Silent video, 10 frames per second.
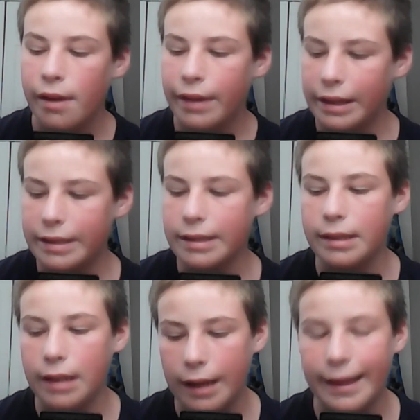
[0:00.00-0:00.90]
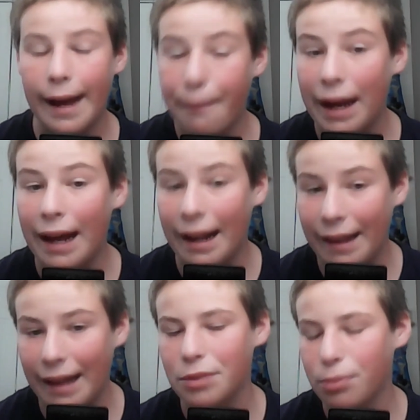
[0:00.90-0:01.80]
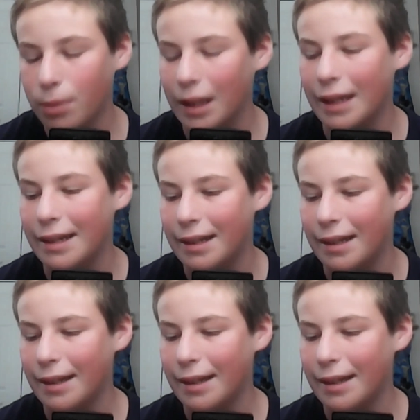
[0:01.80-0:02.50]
That's not that bad. That's really good.